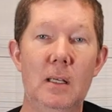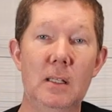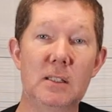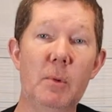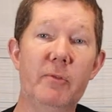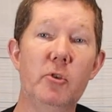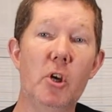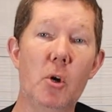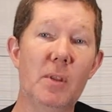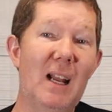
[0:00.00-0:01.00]
Some of you
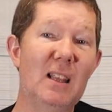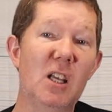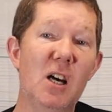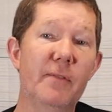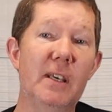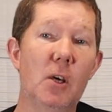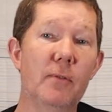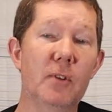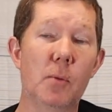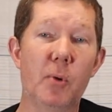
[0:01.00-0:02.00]
know that I love
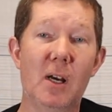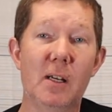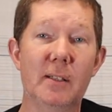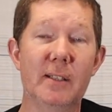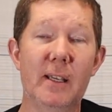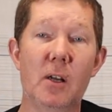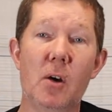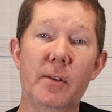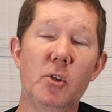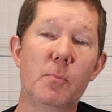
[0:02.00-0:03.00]
EcoFlow products and
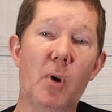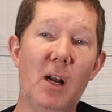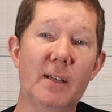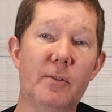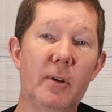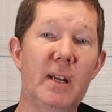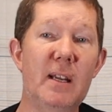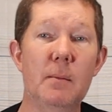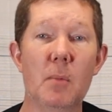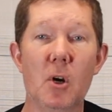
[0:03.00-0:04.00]
all the new products that are
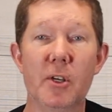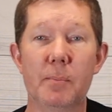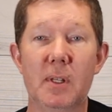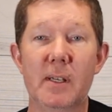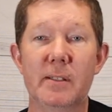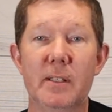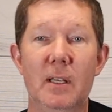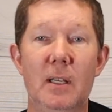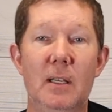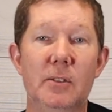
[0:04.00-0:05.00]
hitting the marketplace.
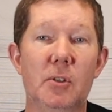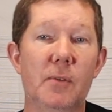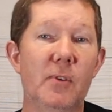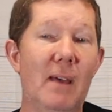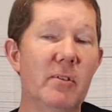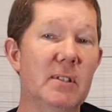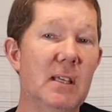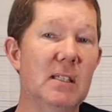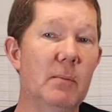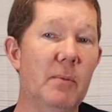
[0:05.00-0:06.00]
So if you haven't
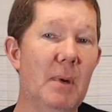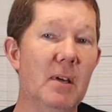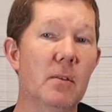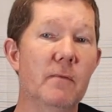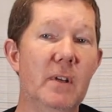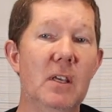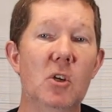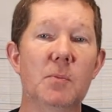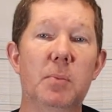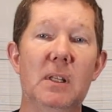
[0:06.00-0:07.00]
seen some of my other
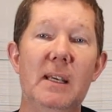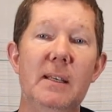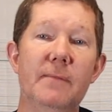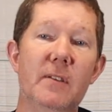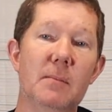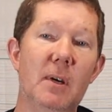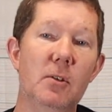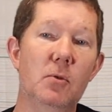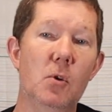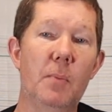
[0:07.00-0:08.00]
videos, please visit my
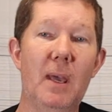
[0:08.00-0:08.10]
YouTube